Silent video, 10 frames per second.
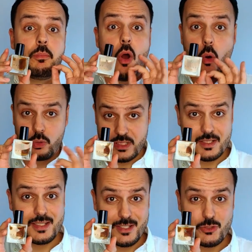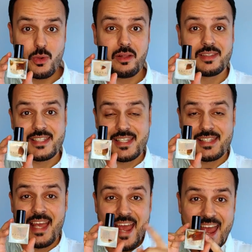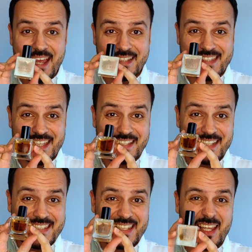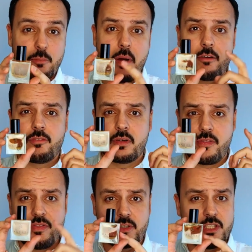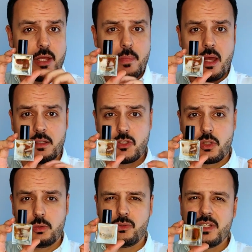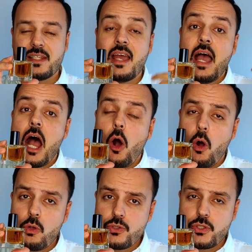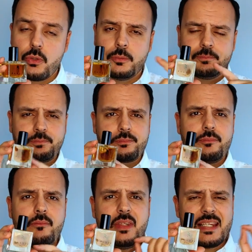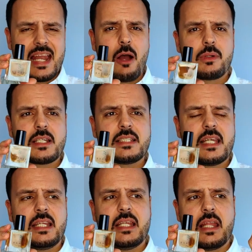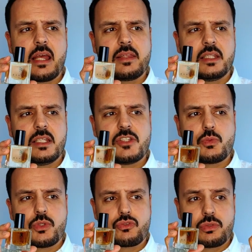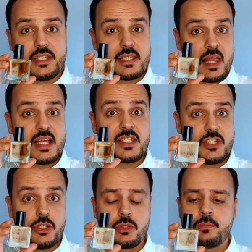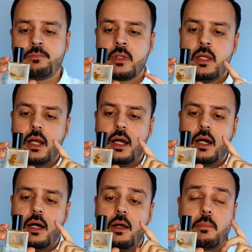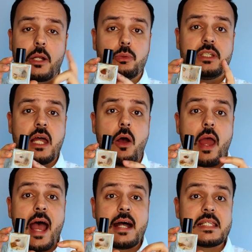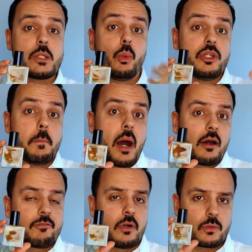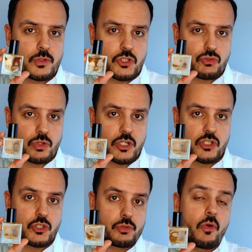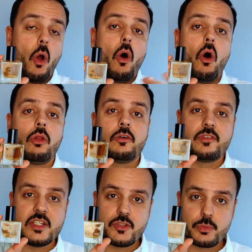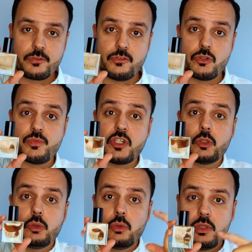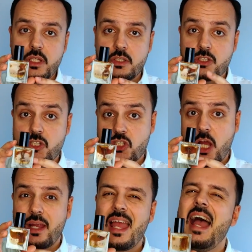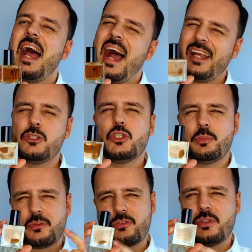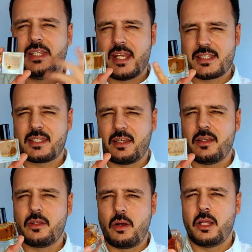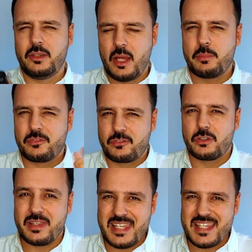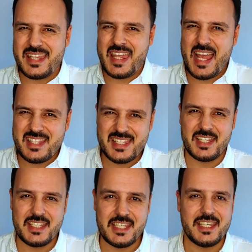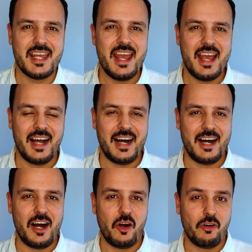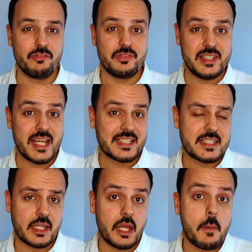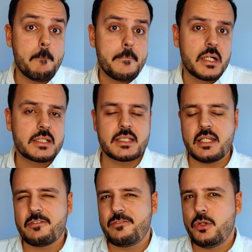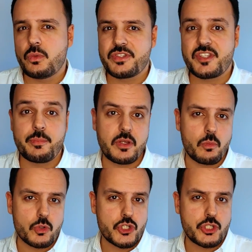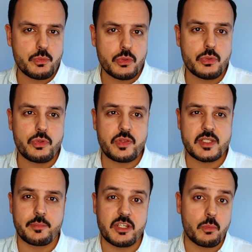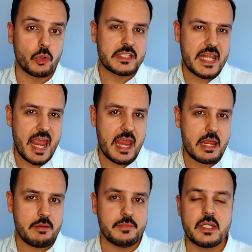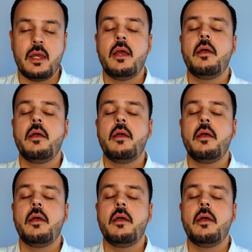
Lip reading: potent as well. This is an extrait de parfum, 30 ml. It's all you need. Also, nowadays, and I think it was released last year, Baruti now has eau de parfum concentrations of all of his perfumes, including Chai. I do prefer the extrait though. I prefer the intensity of the extrait. But if you want something more smooth, something more tamed,